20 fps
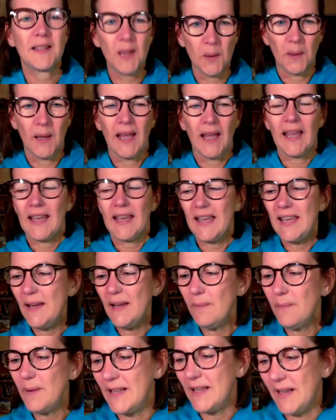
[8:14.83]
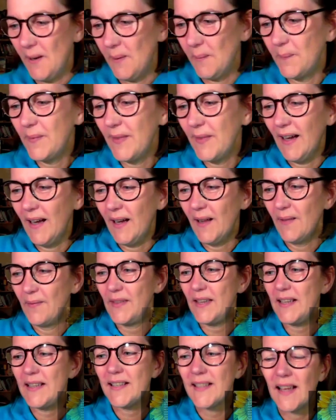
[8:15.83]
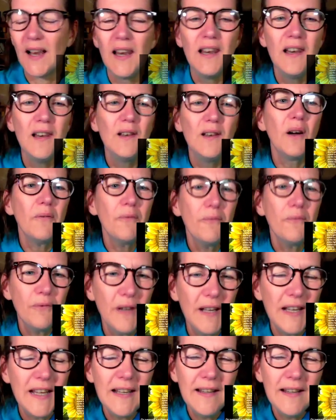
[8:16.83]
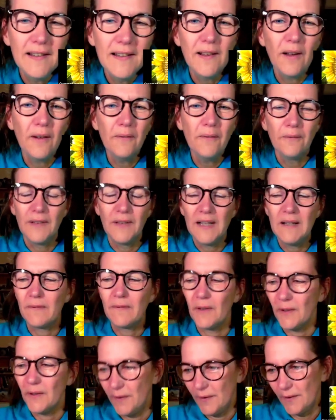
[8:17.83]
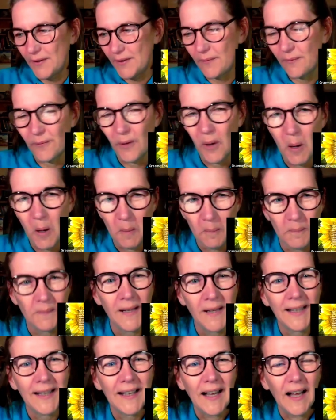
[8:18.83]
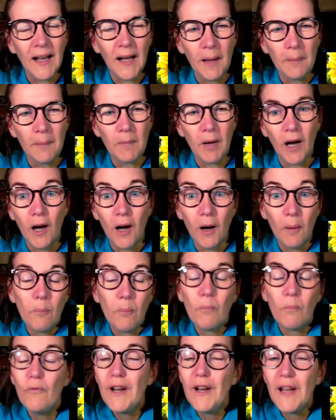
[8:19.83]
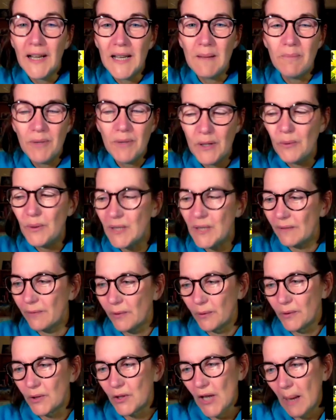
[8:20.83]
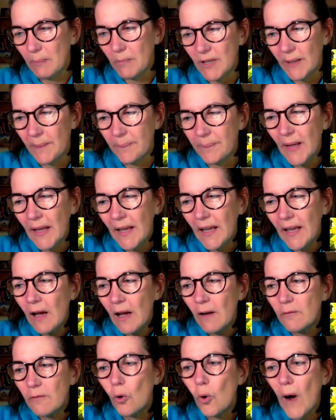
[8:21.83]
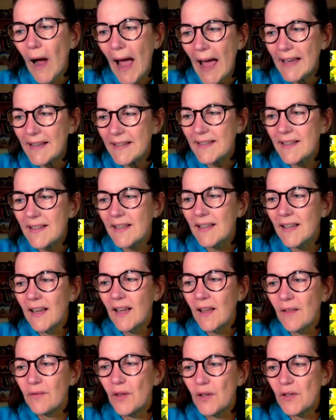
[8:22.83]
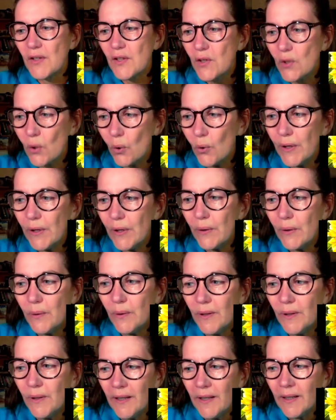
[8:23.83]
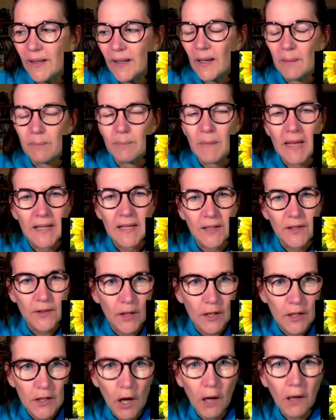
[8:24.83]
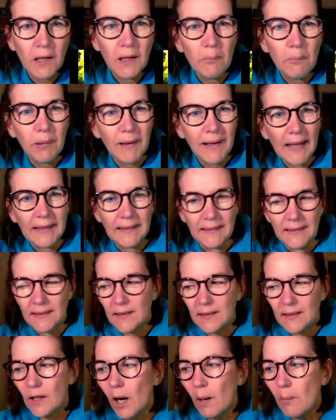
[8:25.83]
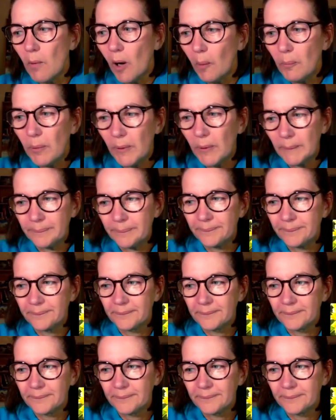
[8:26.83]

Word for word: So here we go. Uh, this lovely, lovely verse from um, a really beautiful chapter. For as the soil makes the young plant come up,